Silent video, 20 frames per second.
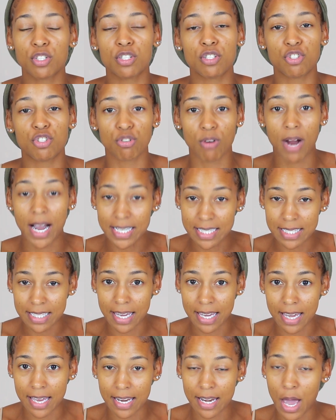to dry
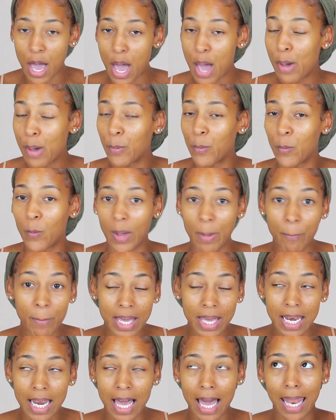skin
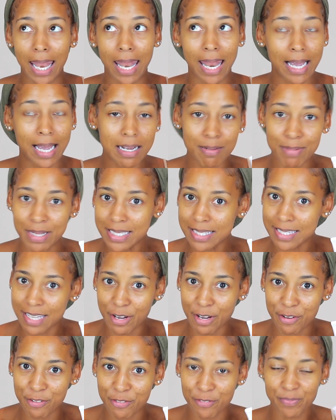women like
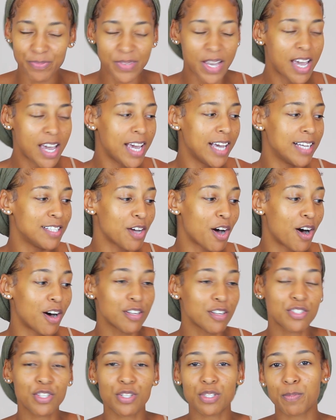myself. It's
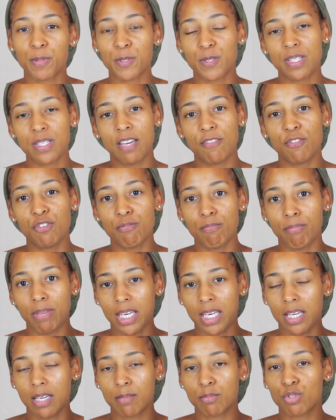also supposed to give you
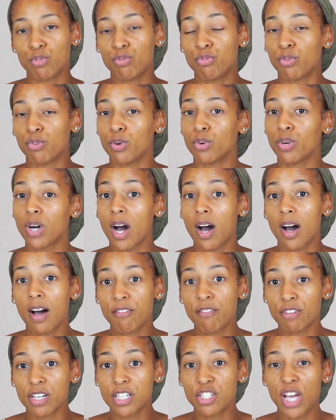medium to full
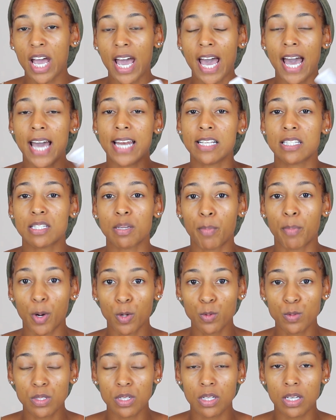coverage and it's
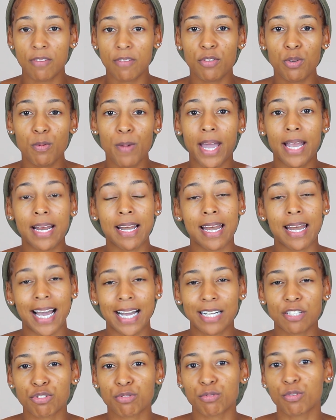supposed to give you a
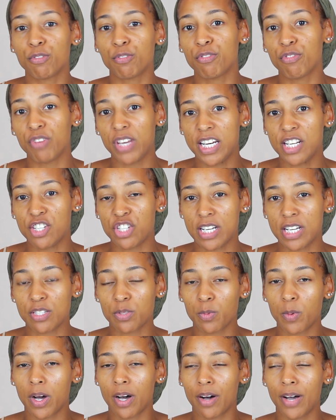natural finish
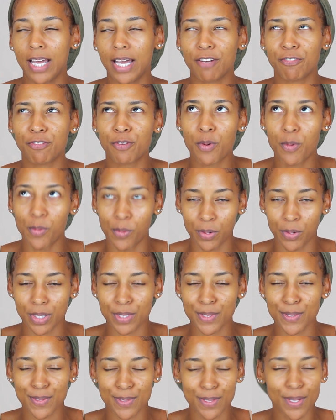as well. And of
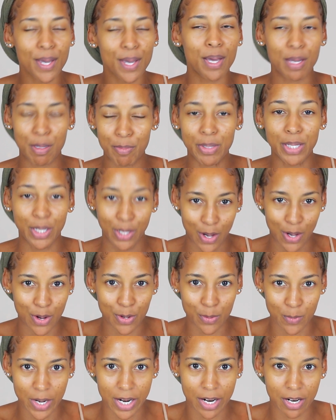course,
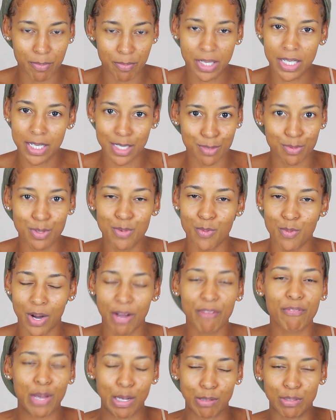belong wear because we
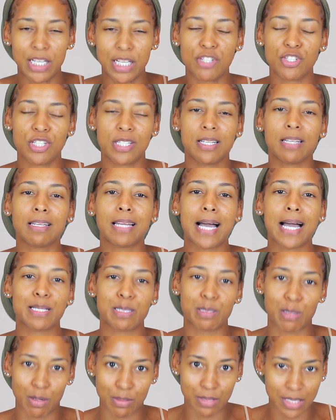want foundation to
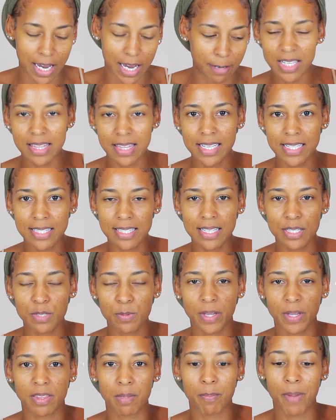last all day. This is
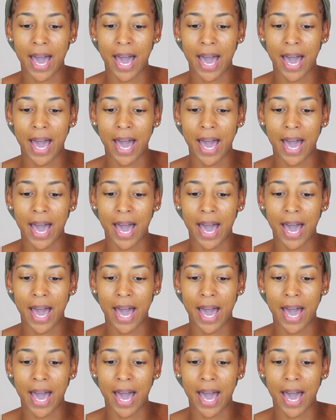what the